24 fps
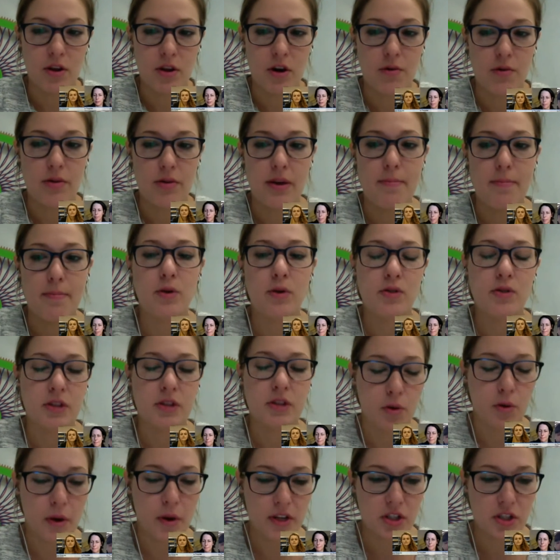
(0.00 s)
they post their
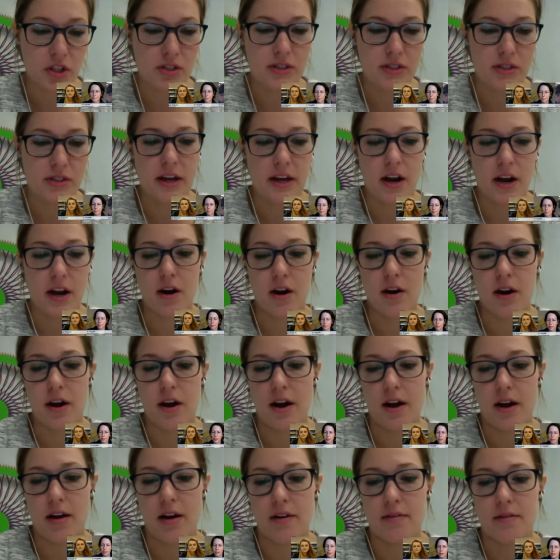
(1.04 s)
questions
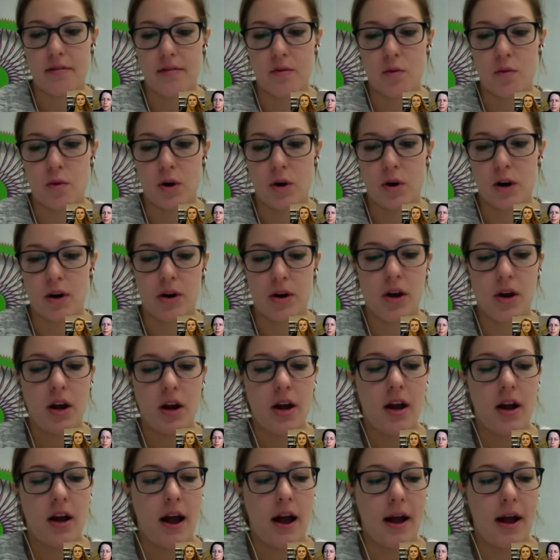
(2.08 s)
there, or
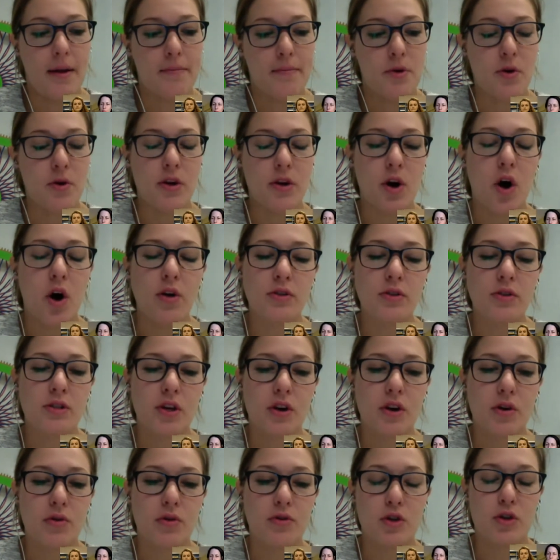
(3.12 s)
you can
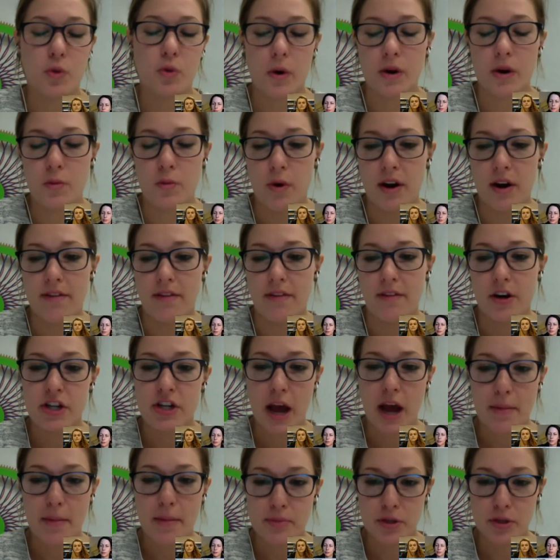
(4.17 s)
also join one of our
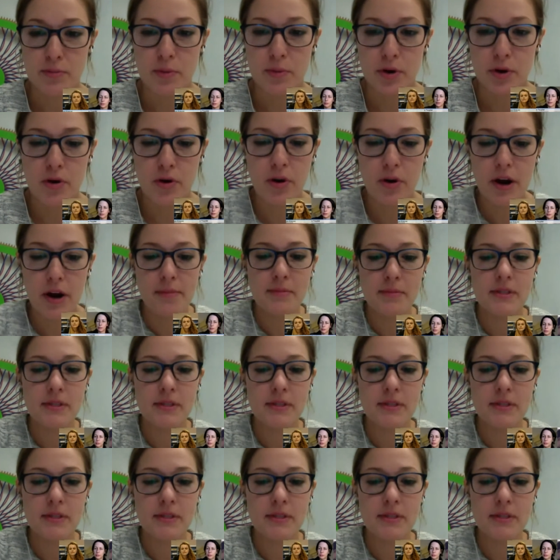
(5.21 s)
chapter programs